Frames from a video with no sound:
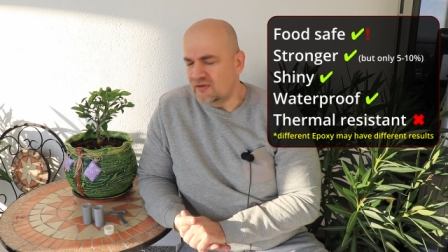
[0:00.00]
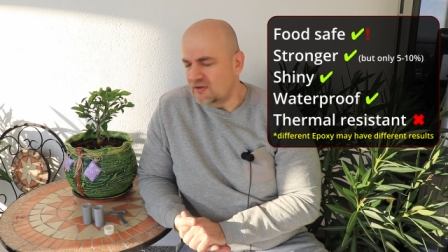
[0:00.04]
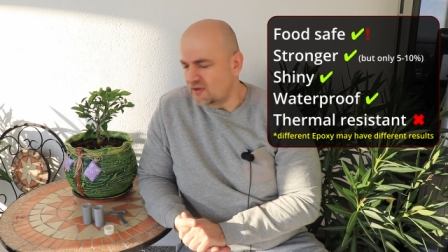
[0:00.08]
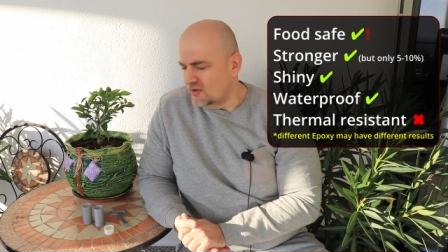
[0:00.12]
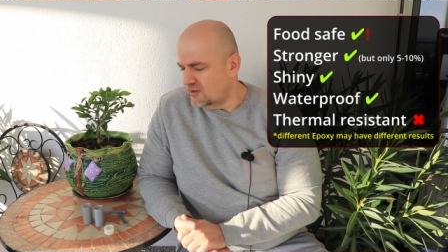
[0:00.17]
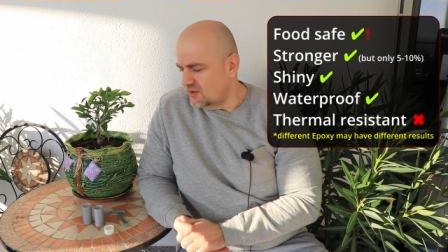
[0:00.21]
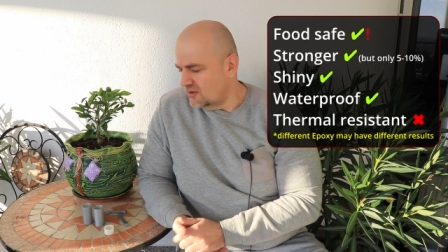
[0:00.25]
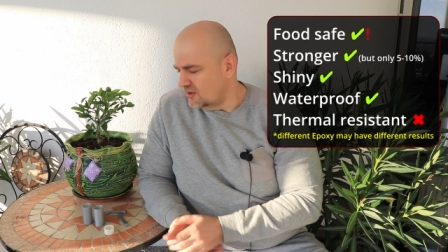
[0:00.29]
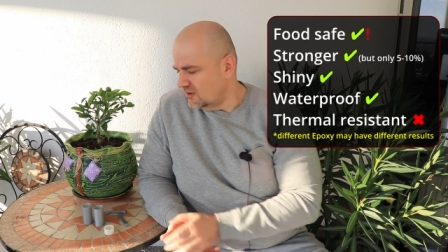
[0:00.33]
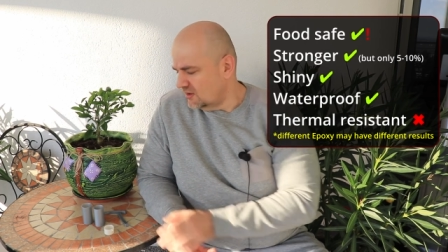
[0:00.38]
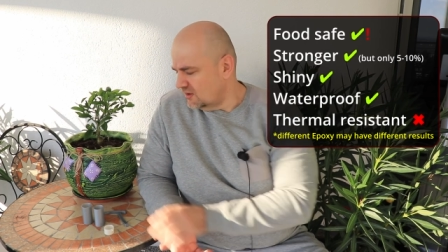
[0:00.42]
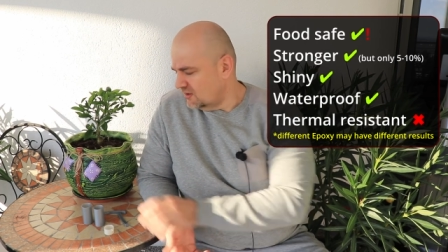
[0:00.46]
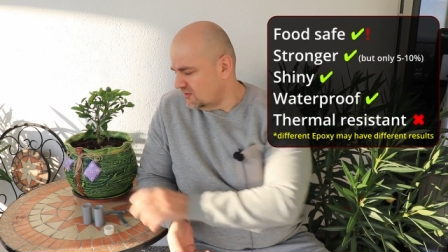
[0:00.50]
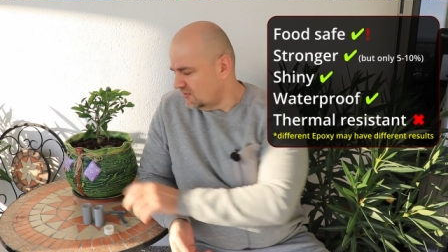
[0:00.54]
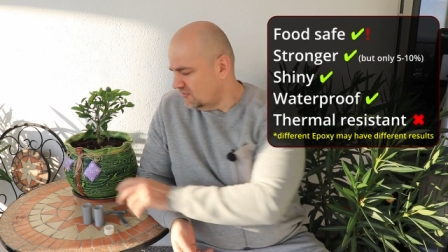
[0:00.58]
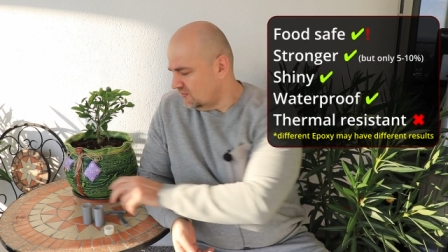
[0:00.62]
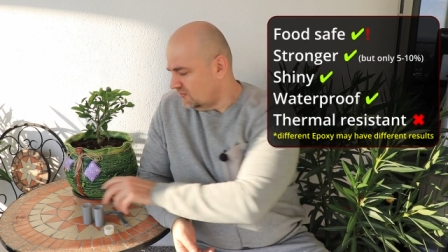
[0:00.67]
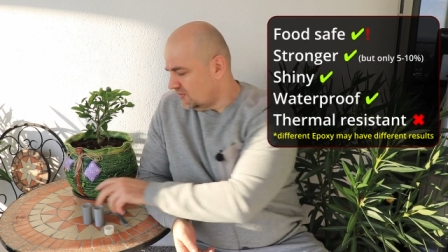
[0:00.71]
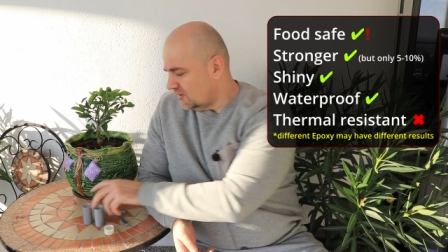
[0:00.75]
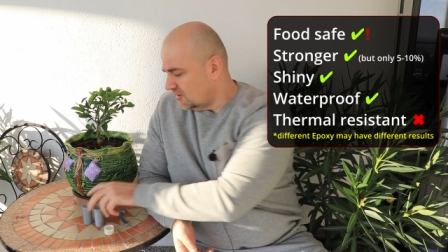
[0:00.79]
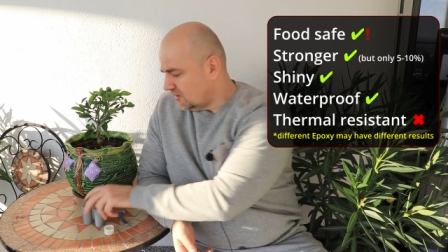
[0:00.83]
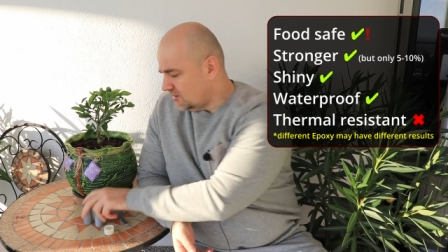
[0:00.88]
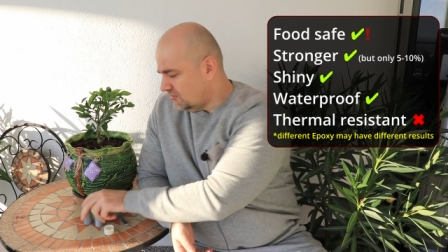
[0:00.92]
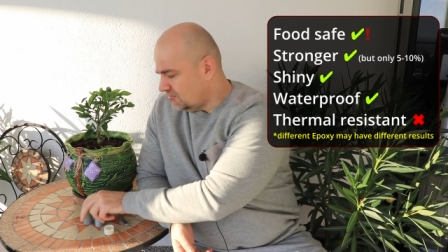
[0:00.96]
Uh,
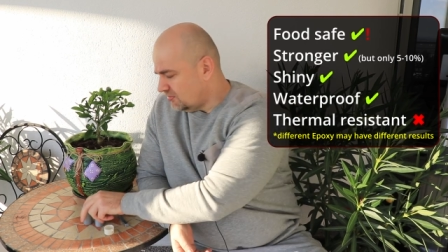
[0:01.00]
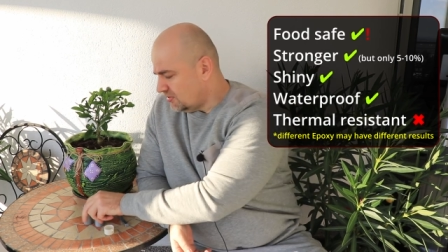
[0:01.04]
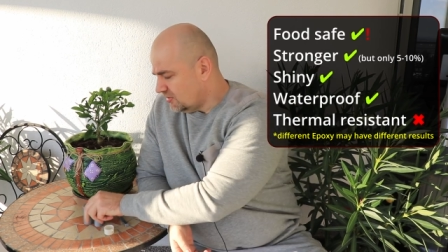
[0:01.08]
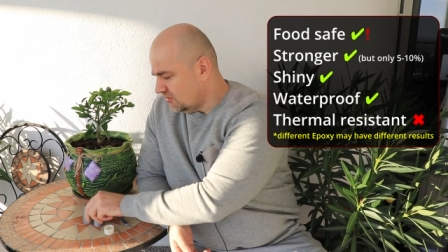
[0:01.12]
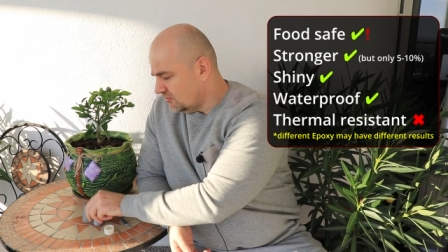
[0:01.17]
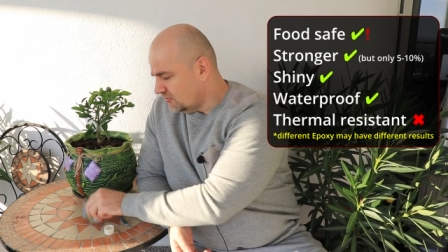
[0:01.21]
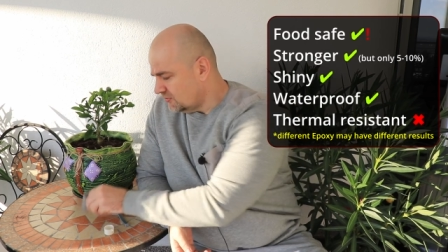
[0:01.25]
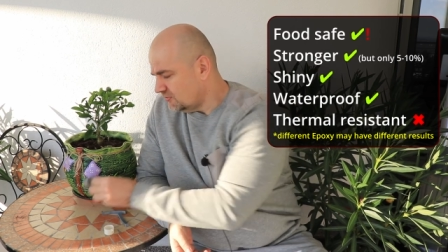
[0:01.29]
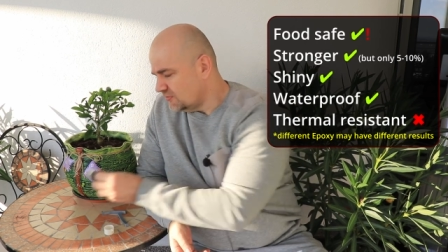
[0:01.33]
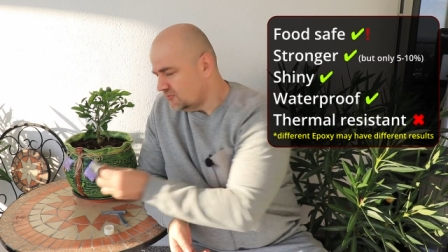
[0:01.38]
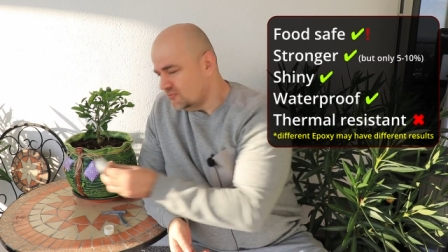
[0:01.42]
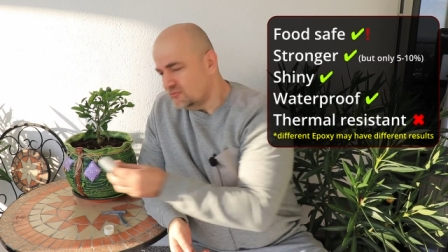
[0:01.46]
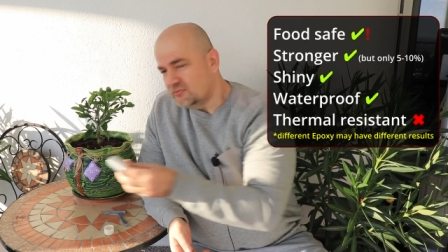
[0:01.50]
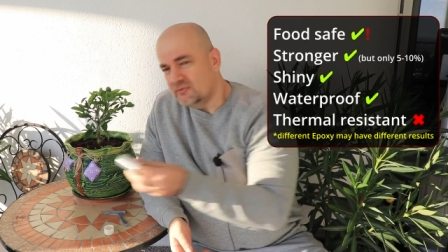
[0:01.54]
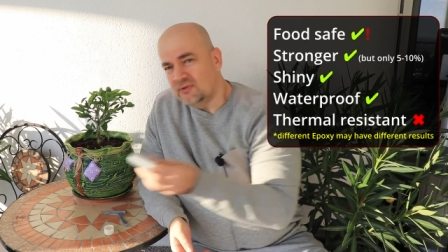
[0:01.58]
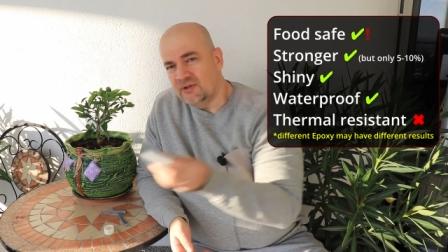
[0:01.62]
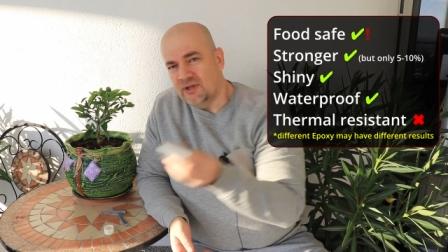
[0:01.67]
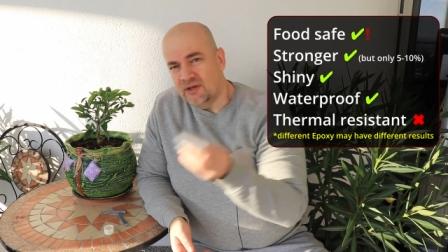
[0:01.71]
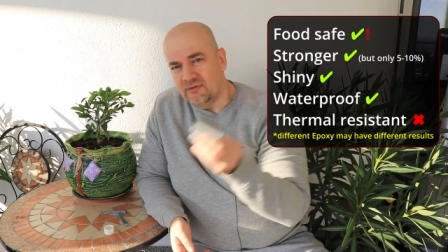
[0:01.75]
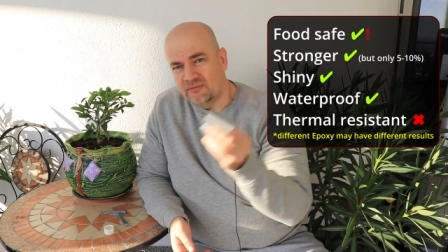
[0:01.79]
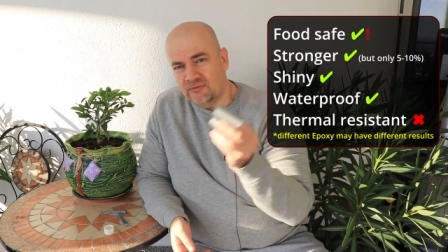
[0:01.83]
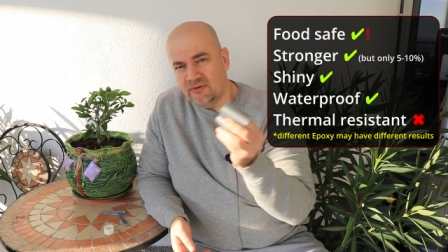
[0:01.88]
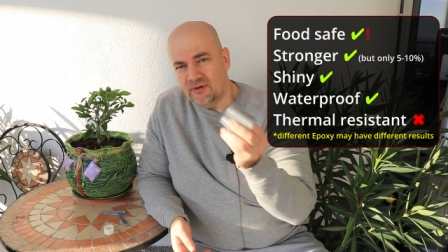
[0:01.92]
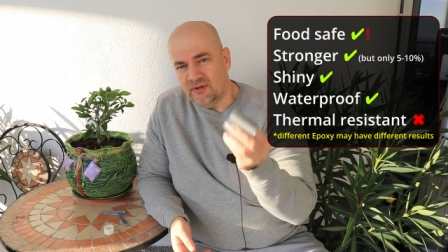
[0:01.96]
waterproof?
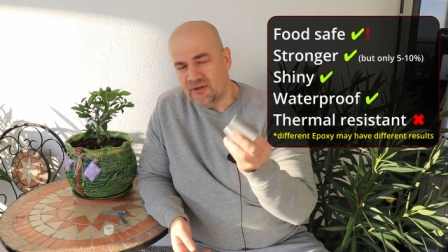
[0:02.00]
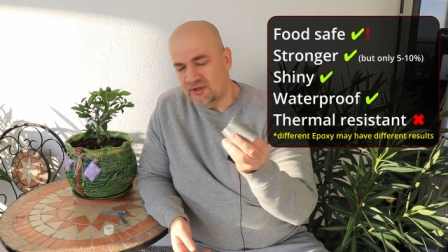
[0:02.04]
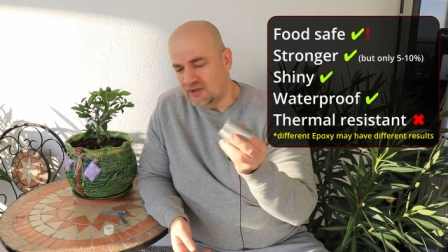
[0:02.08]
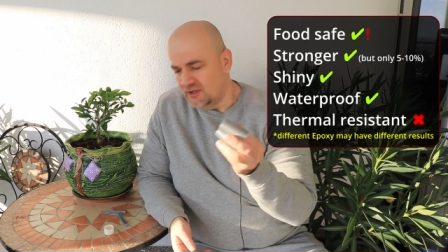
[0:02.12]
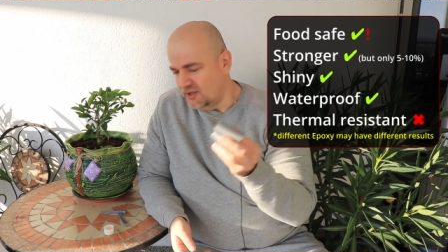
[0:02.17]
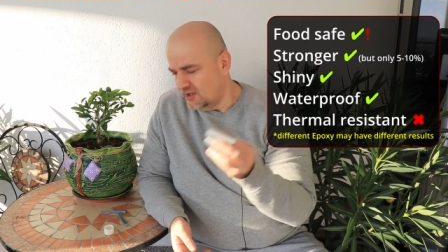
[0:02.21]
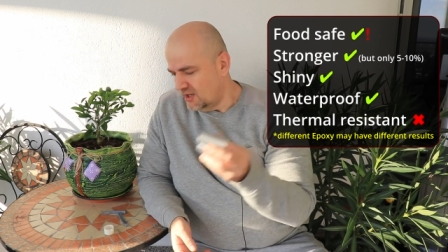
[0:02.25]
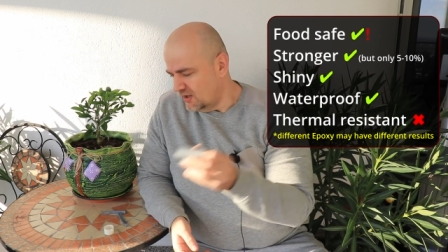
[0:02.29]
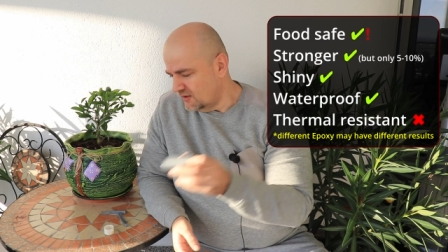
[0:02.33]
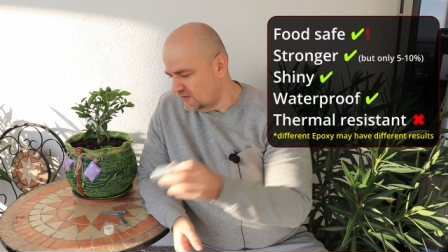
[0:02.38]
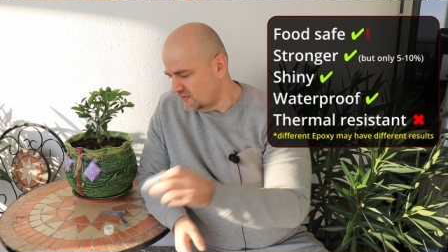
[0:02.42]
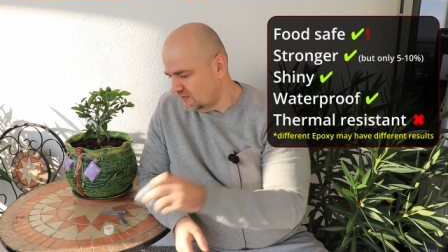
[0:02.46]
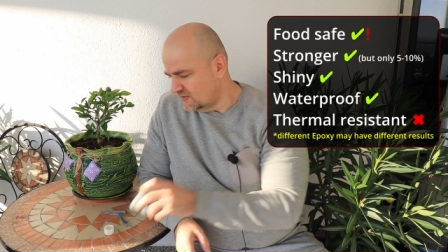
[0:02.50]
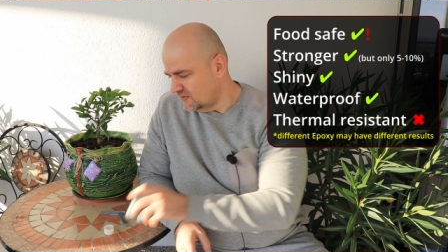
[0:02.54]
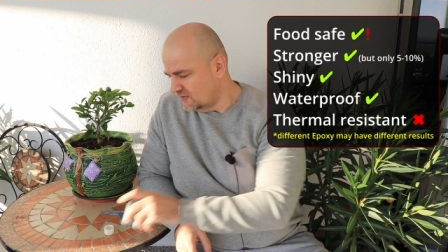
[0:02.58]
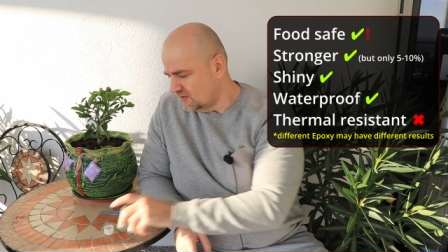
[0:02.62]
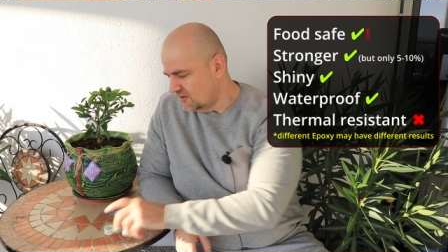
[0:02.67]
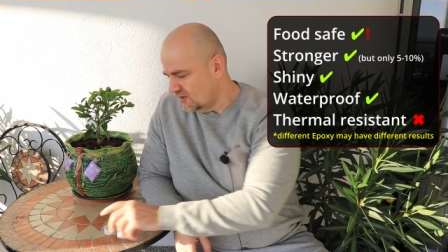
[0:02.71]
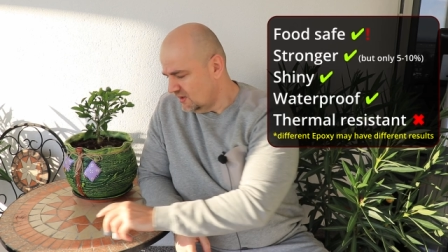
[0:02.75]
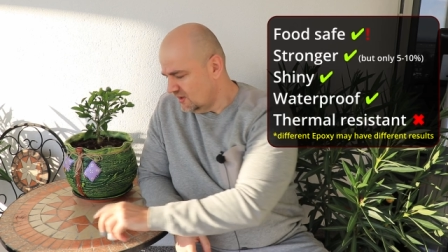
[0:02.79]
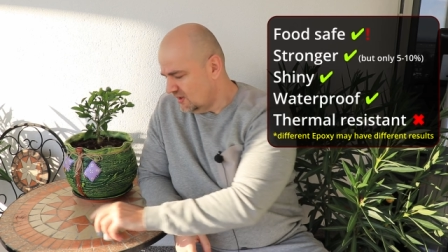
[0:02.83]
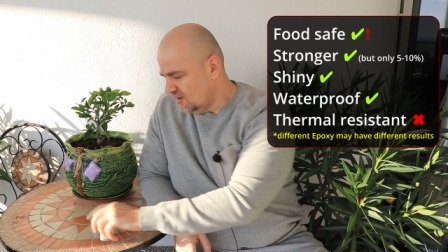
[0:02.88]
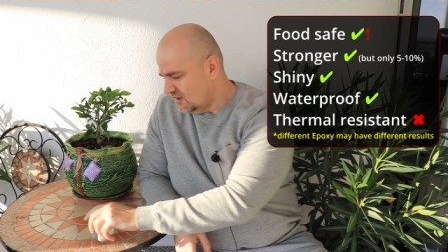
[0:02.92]
Definitely yes.